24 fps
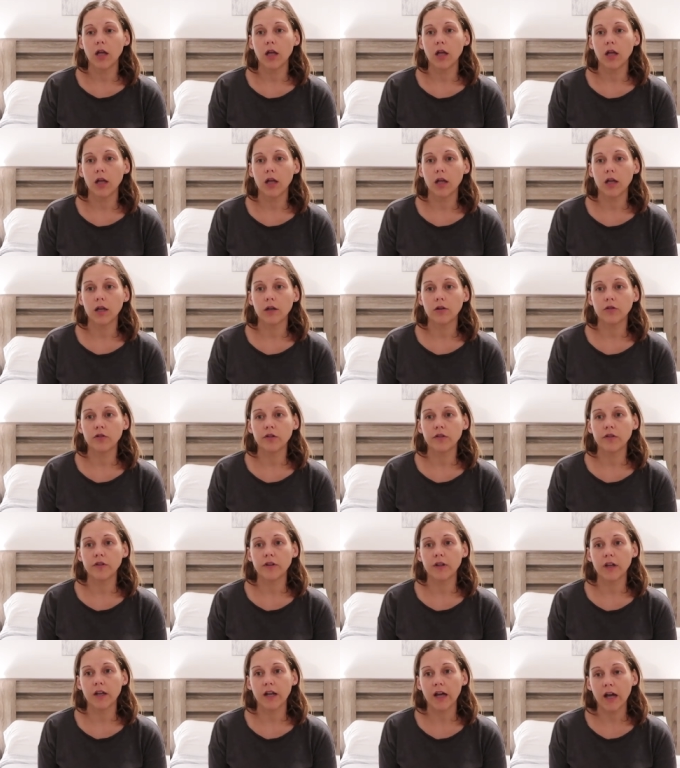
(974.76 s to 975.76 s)
and she
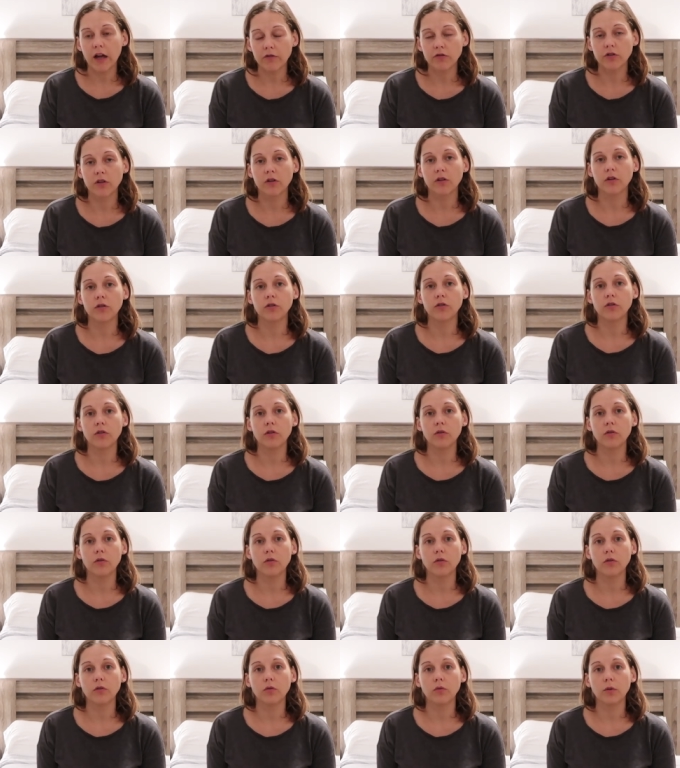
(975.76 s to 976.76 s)
said after
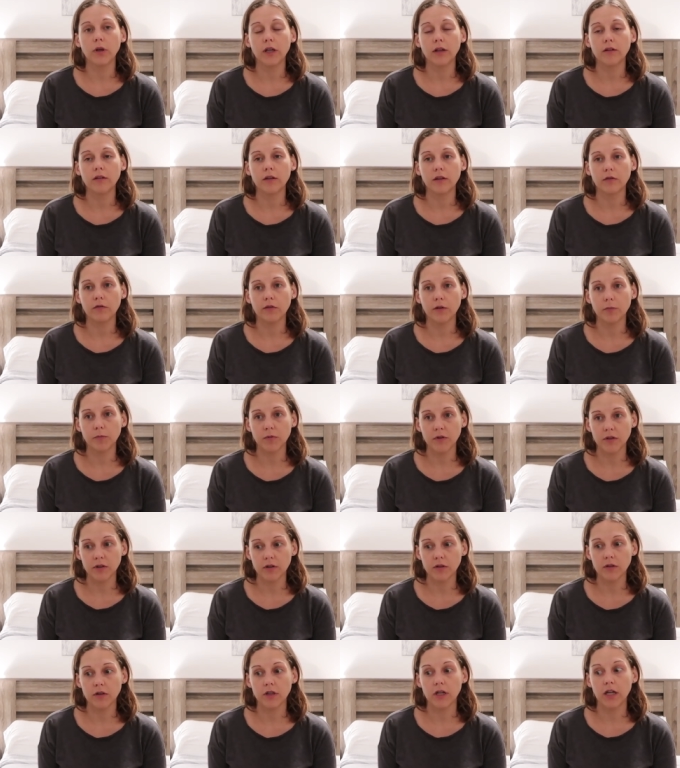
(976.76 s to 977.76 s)
two weeks if I'm
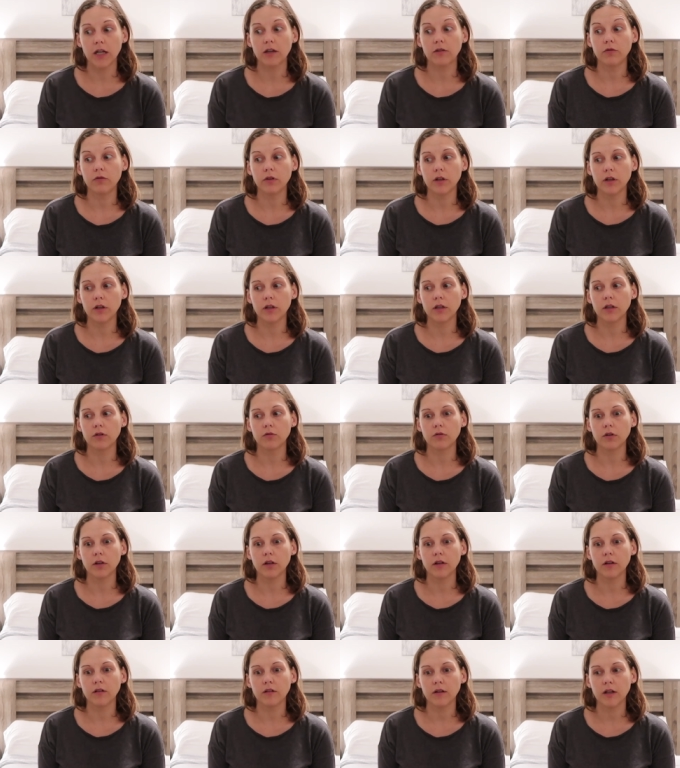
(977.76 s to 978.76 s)
still like feeling
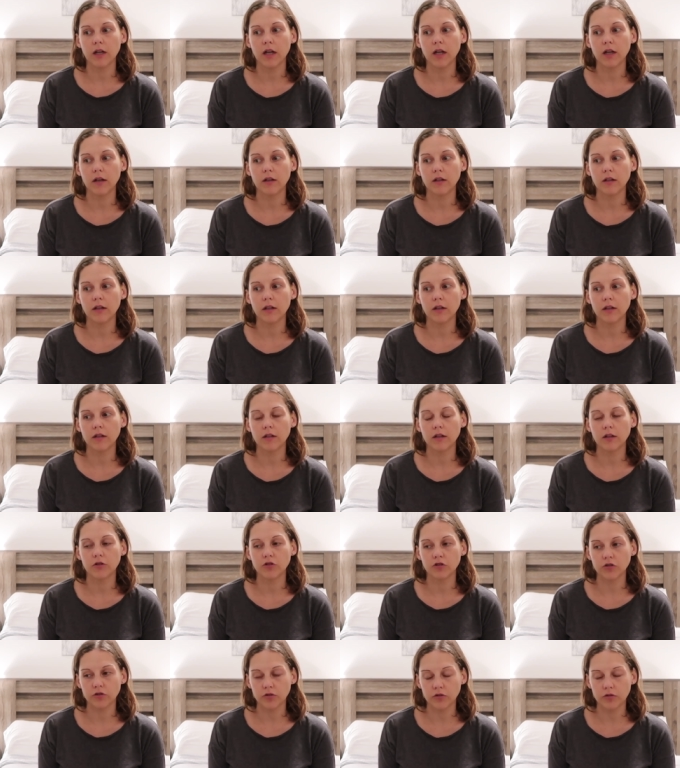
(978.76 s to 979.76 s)
really sad then
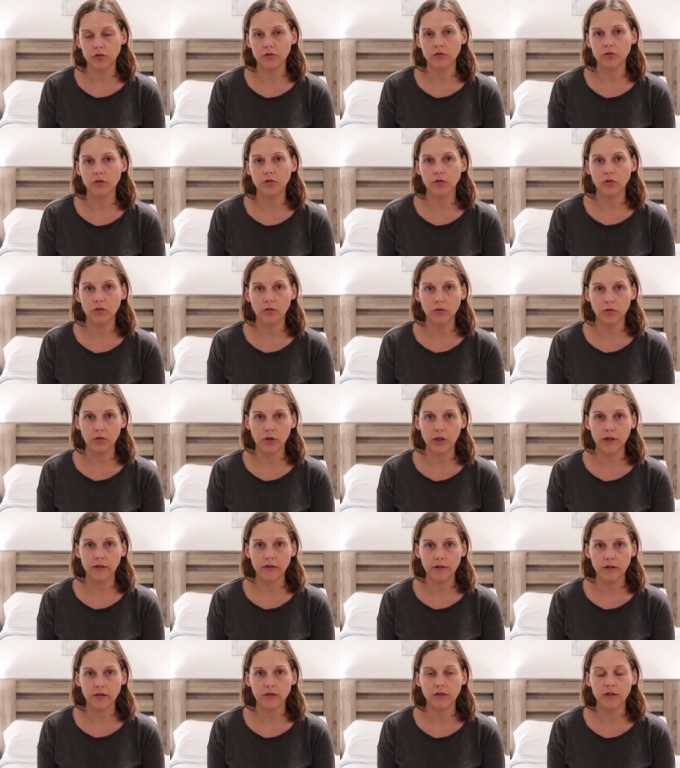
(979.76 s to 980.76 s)
I should go
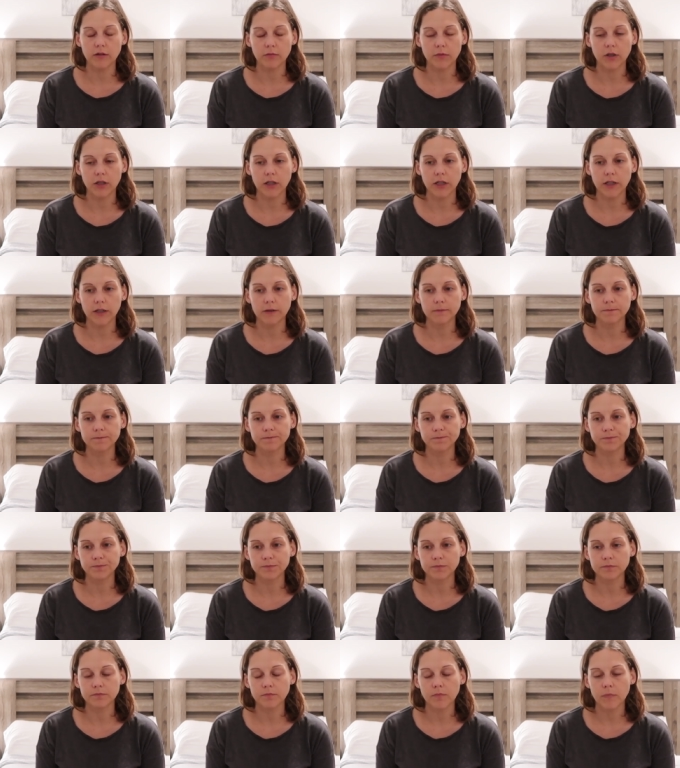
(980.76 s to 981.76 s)
and see somebody
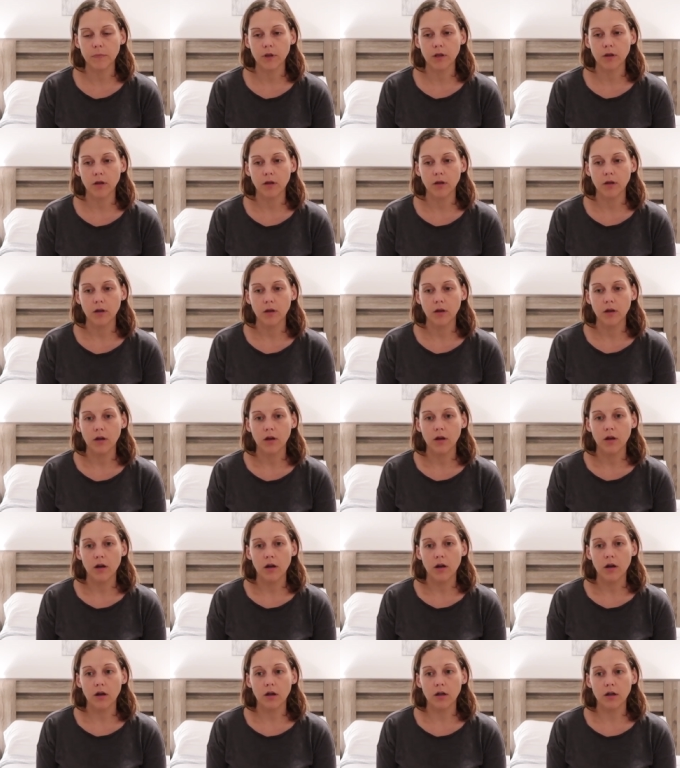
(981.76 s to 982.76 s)

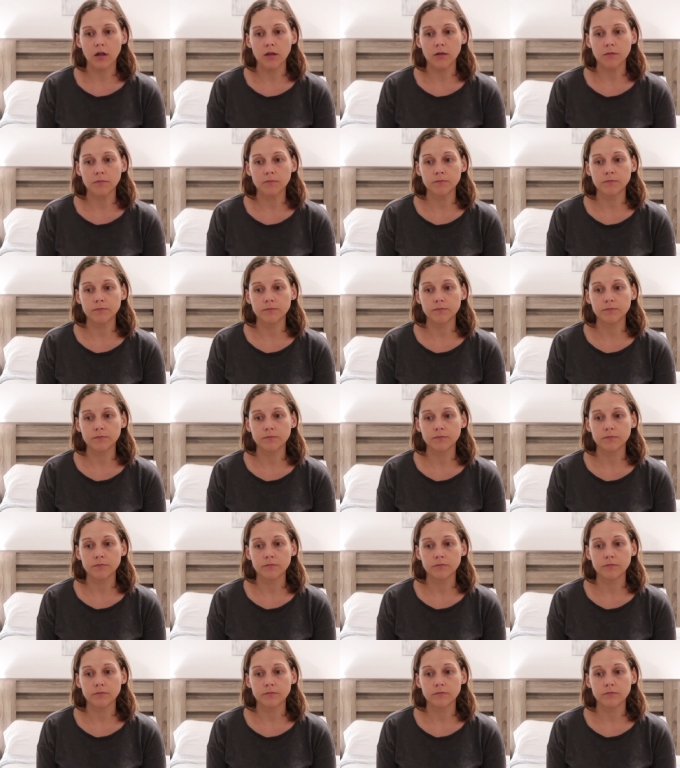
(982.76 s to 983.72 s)
um,